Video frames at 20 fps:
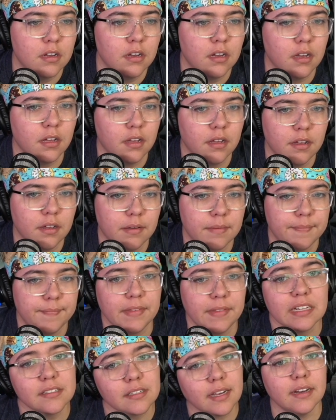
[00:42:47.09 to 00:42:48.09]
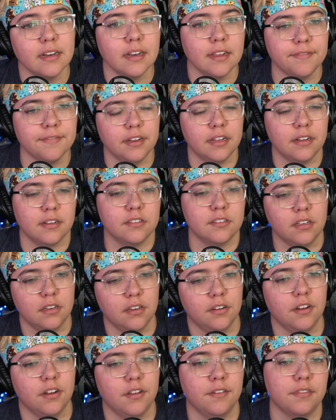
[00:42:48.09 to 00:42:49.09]
It's kind of nifty because then
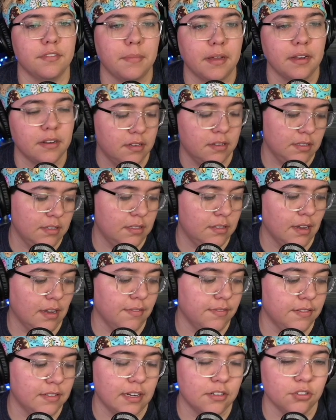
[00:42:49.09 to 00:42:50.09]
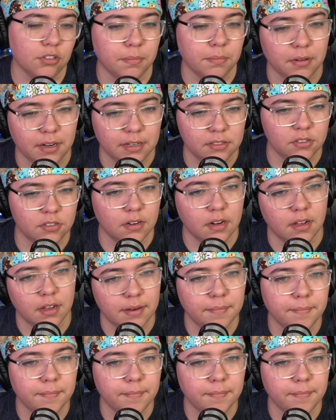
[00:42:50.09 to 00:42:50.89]
you know if the button itself is actually pressed or not.